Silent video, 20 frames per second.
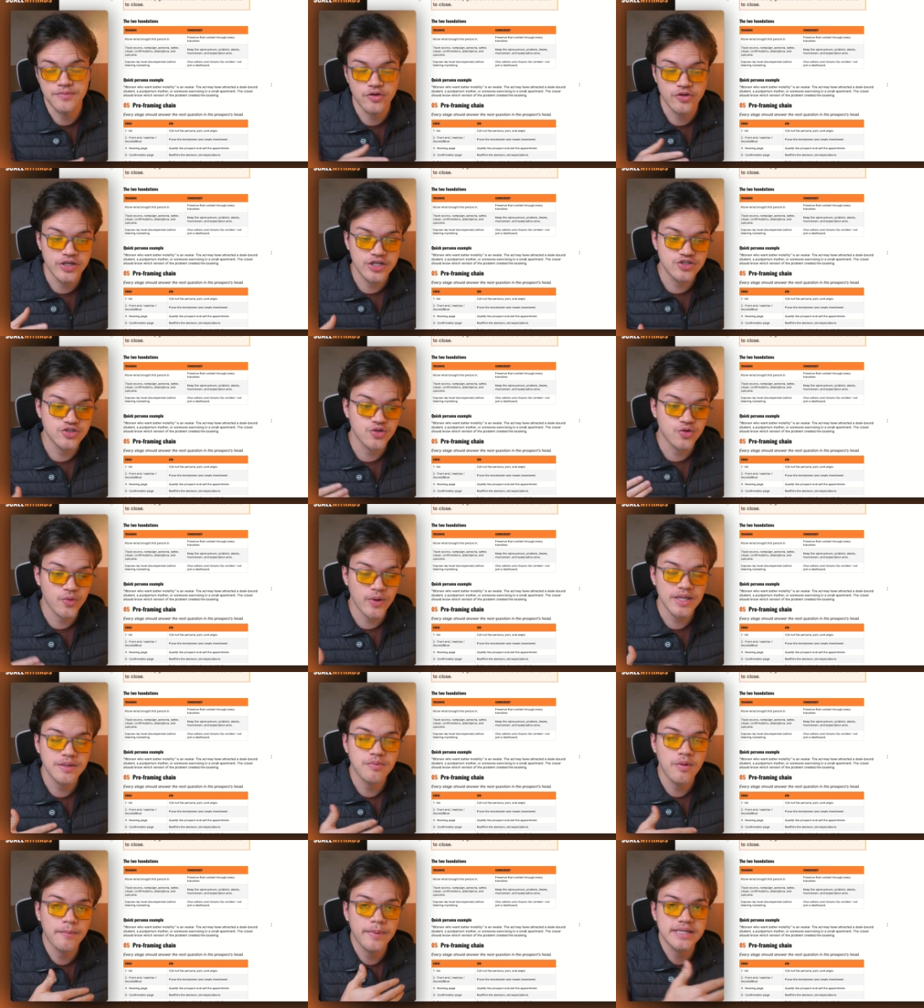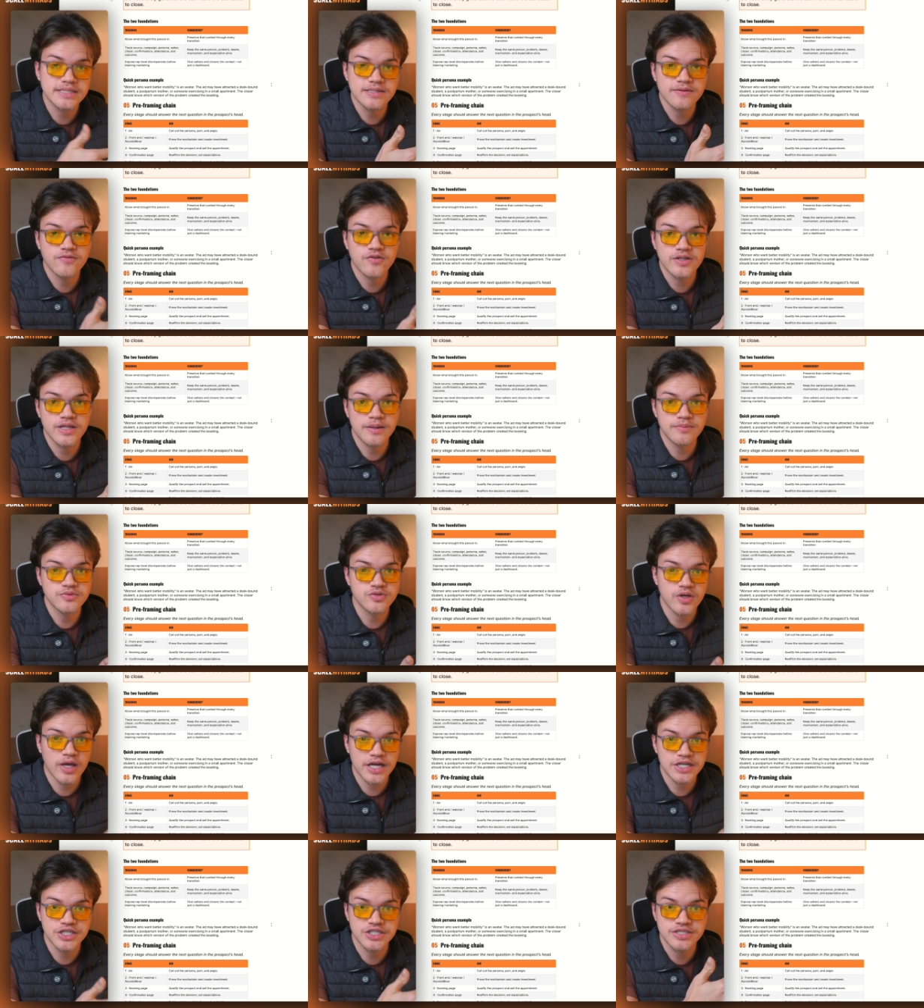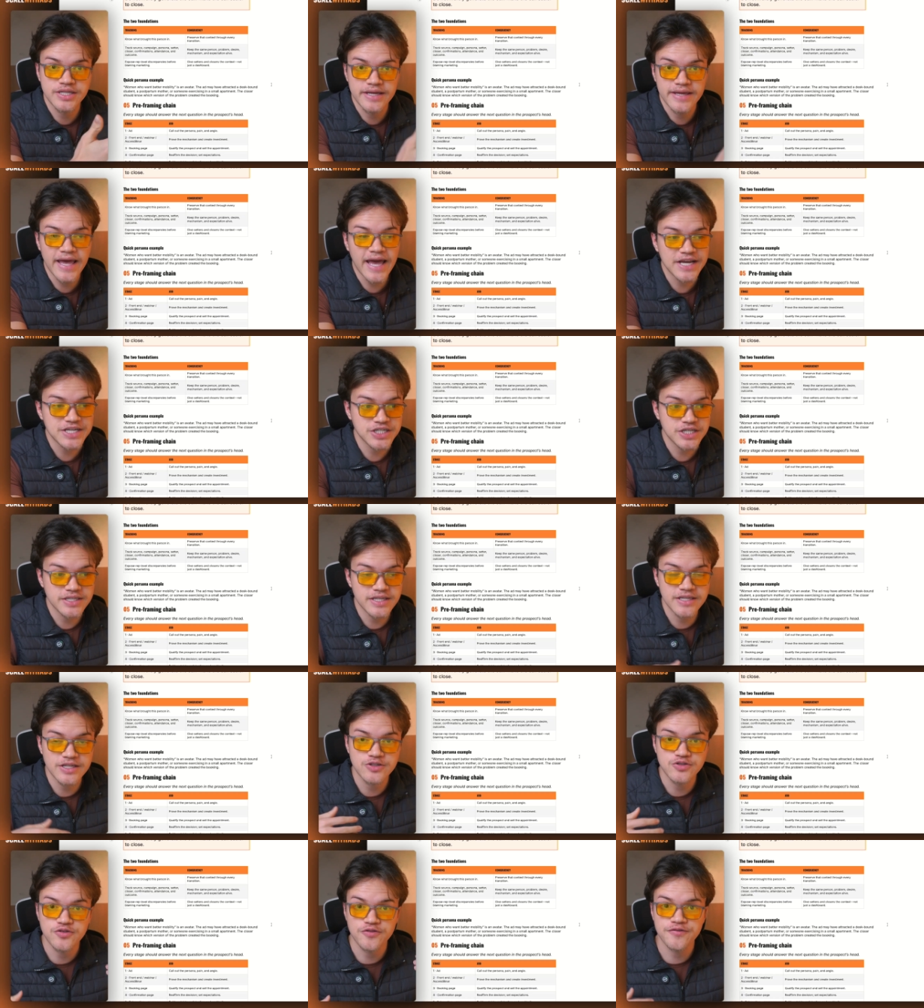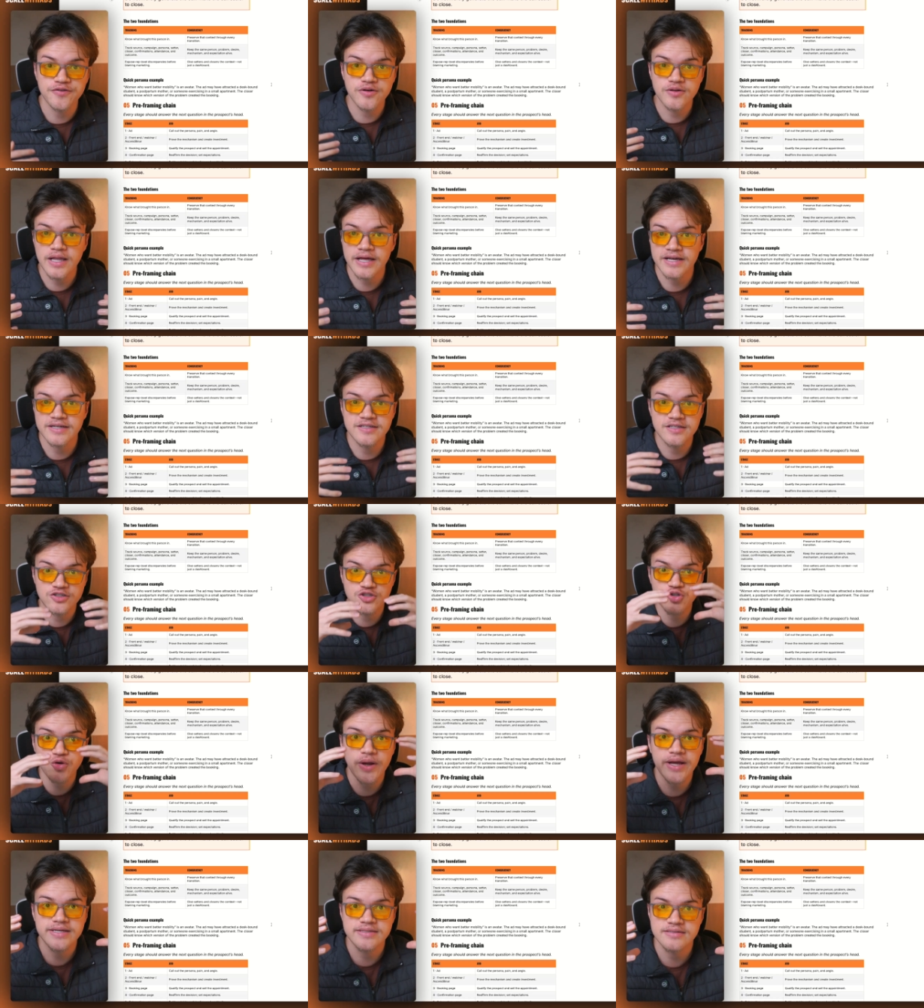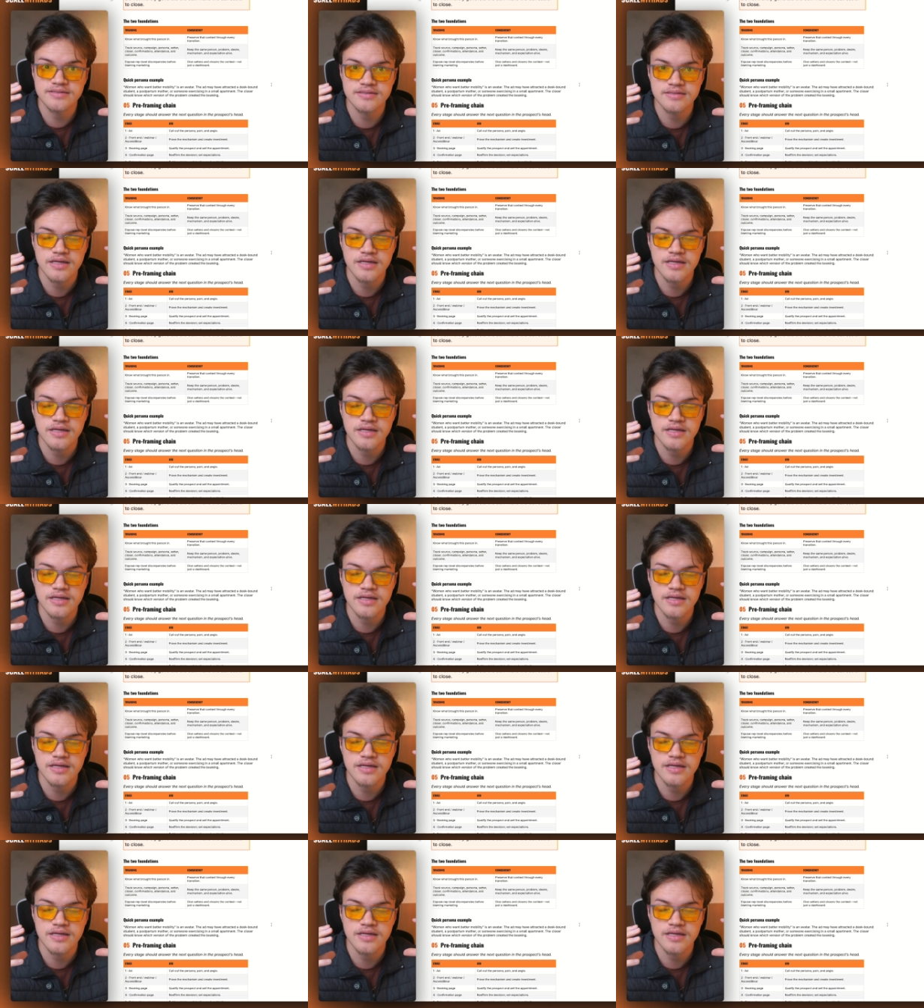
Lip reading: You need to create momentum for them to actually take action. They need to feel like in a trance.